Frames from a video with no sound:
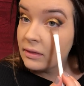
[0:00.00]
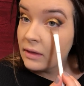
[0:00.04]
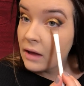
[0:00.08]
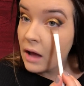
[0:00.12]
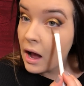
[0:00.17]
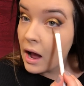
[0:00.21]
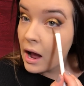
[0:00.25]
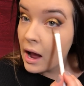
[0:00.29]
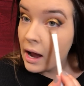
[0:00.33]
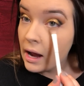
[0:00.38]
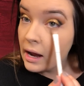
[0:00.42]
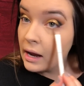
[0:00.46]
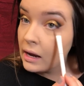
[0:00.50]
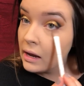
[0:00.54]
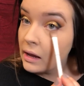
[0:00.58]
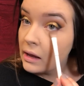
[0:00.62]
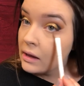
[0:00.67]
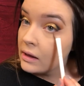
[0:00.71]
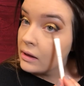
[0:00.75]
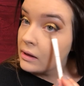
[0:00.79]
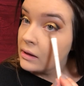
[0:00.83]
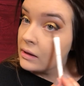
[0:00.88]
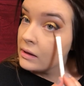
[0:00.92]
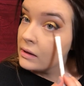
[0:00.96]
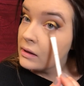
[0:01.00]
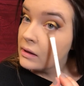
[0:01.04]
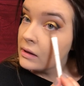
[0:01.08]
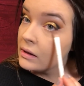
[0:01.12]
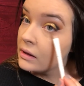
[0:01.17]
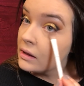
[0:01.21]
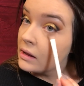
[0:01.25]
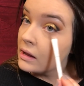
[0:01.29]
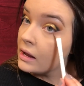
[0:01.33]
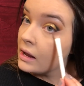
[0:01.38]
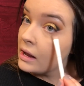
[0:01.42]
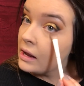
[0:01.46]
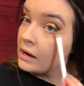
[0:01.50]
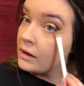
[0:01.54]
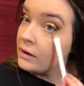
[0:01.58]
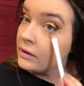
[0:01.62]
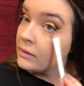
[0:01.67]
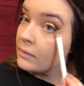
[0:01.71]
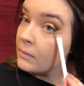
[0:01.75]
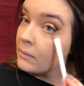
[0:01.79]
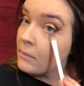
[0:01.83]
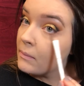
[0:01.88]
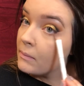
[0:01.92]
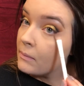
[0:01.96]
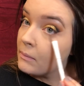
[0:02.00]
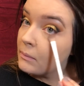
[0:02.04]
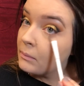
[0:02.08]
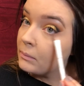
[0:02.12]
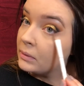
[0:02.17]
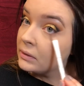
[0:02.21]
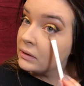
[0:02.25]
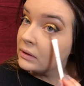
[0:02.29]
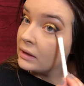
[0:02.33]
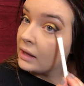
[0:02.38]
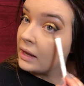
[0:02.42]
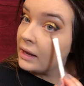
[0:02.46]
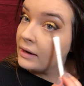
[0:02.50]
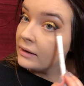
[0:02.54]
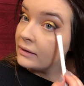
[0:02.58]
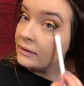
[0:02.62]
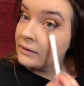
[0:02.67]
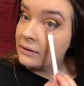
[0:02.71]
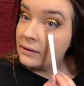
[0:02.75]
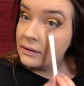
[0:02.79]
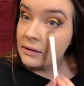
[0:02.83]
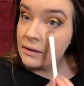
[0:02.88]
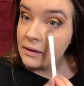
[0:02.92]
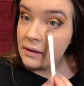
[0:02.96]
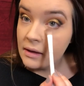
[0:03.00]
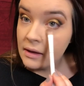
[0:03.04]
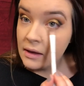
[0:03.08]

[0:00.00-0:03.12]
the eye and blend